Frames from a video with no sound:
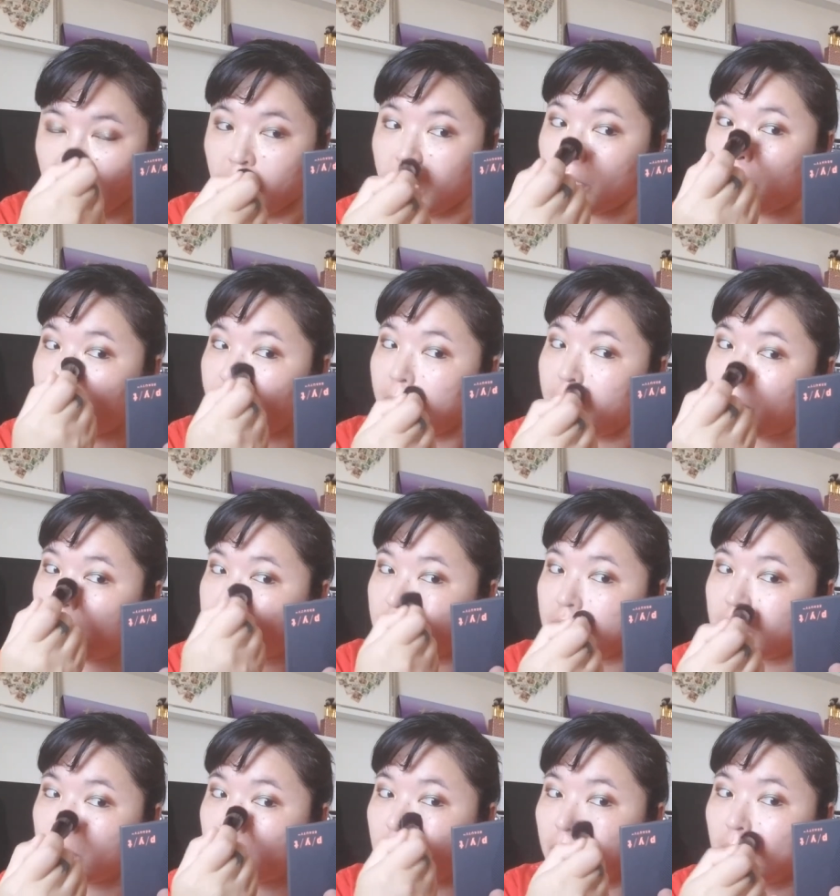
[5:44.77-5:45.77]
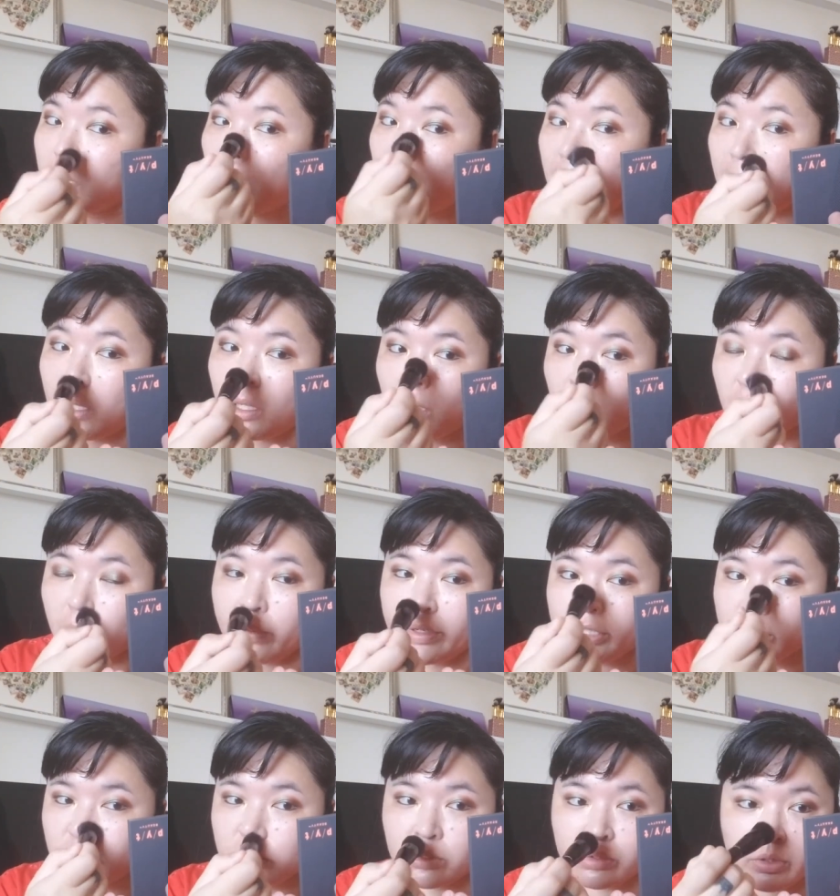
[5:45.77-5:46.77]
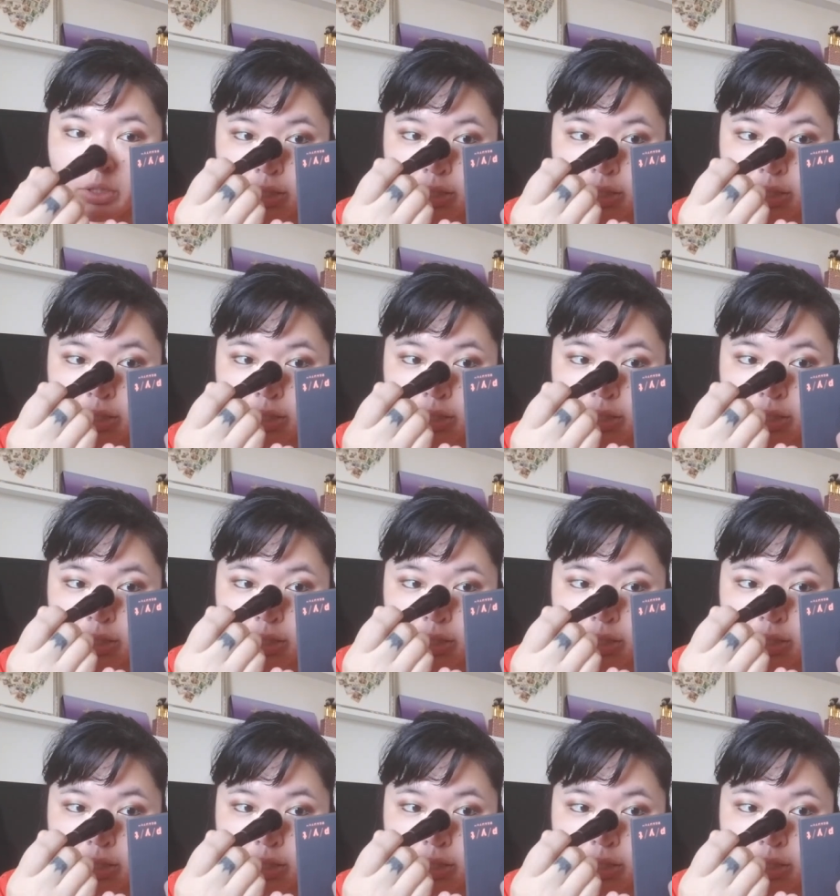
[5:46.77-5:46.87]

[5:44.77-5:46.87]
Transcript: Um, I wasn't quite sure.